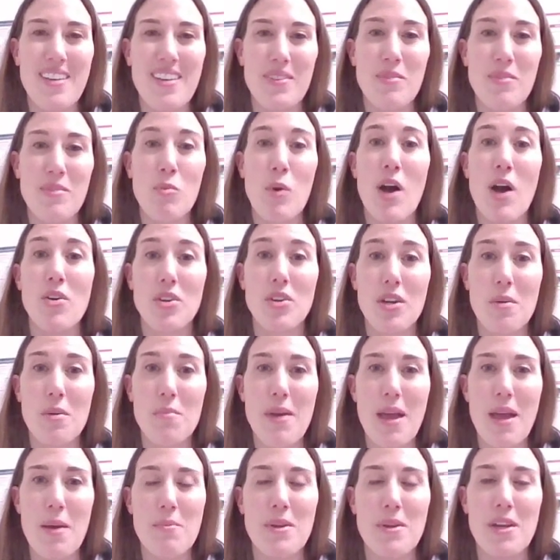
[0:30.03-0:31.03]
welcome.
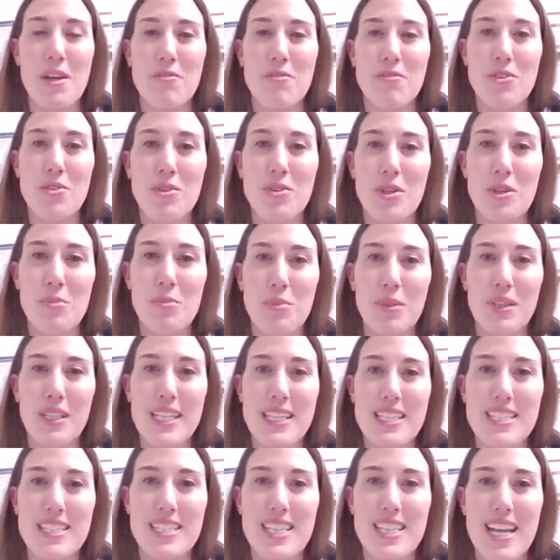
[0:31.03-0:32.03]
And if you could
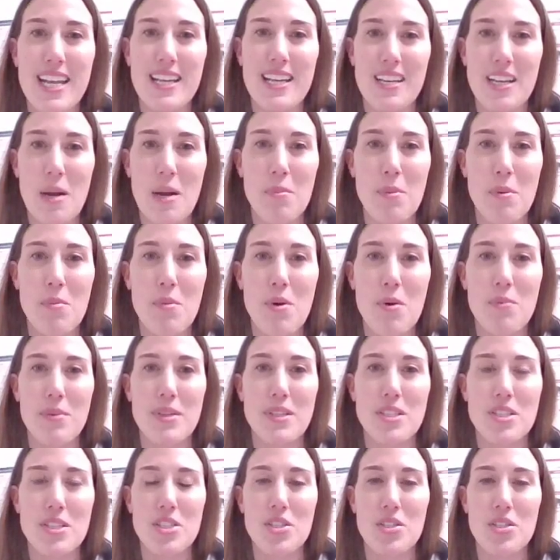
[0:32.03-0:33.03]
please take a couple
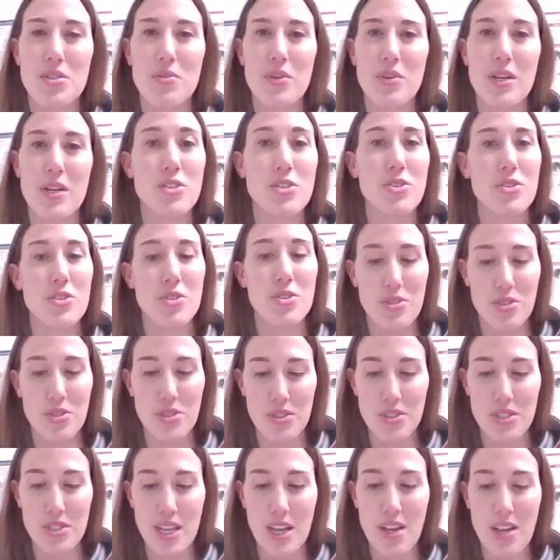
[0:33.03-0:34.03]
moments to
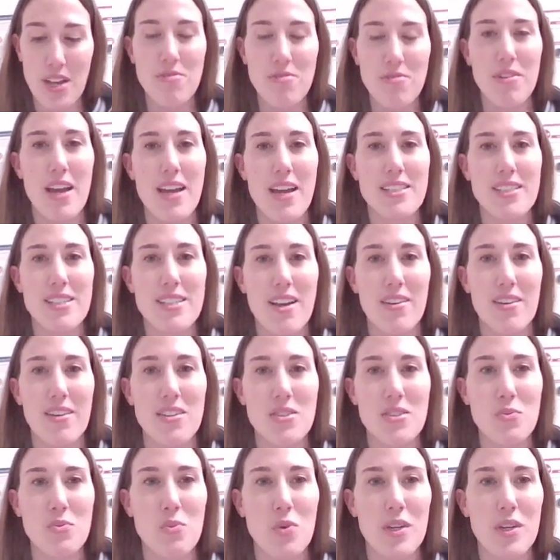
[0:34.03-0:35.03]
introduce yourself and tell
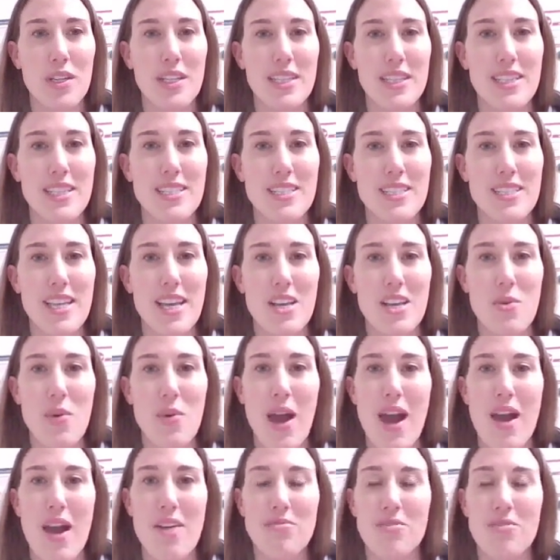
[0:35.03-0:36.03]
us what it is that you
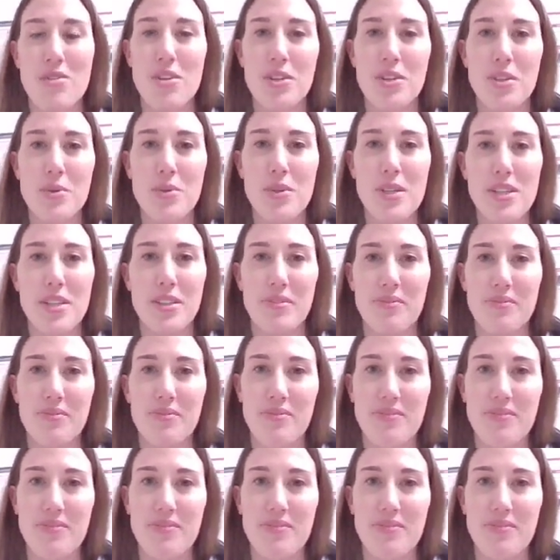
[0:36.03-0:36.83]
have for a career.